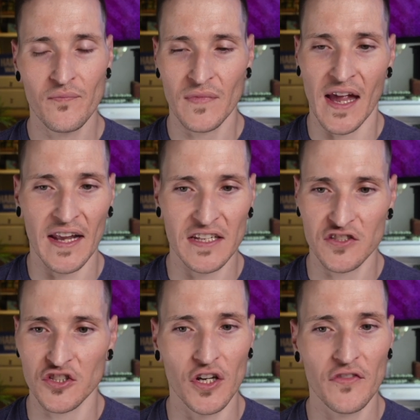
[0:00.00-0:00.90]
and it's
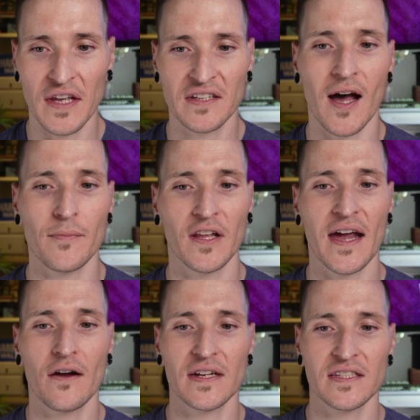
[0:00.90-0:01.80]
good that Kamala
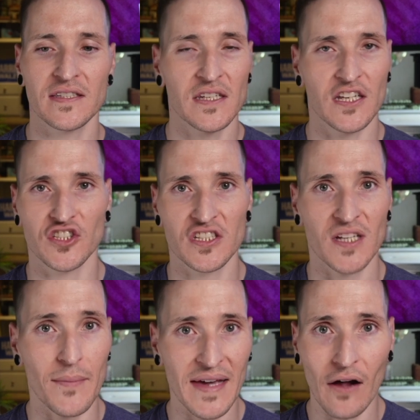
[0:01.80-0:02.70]
Harris is just
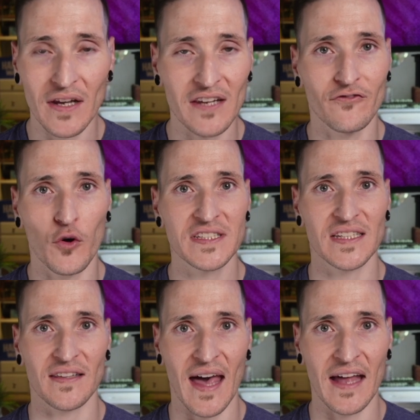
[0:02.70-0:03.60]
coming out and
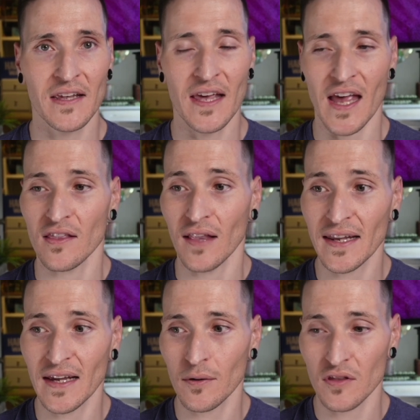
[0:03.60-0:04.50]
voicing that and
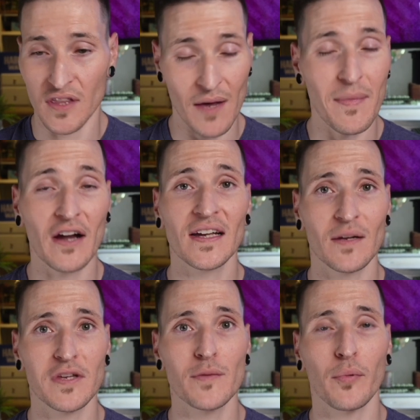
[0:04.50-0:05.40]
letting the American
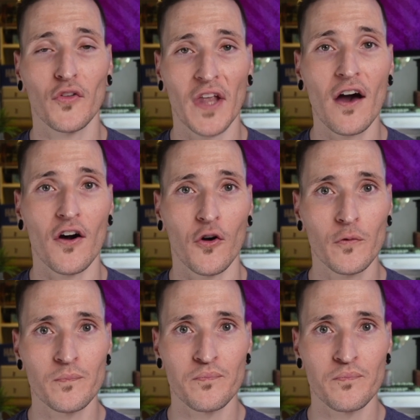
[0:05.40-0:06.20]
people know